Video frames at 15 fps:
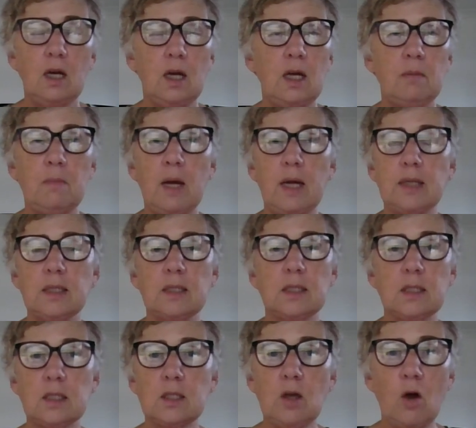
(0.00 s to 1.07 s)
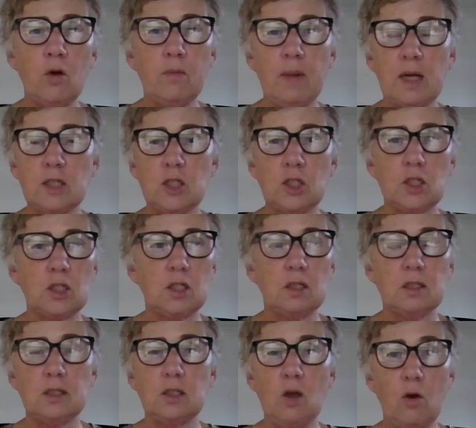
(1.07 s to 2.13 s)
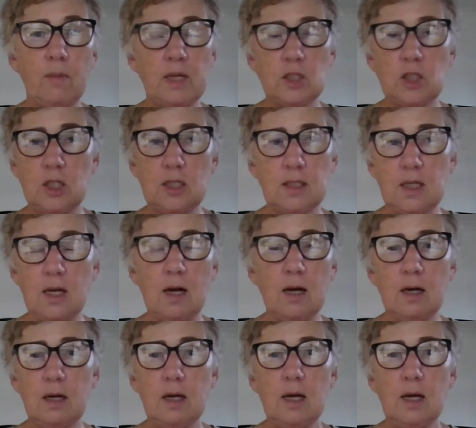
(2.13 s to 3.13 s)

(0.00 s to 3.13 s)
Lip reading: It makes it so much easier.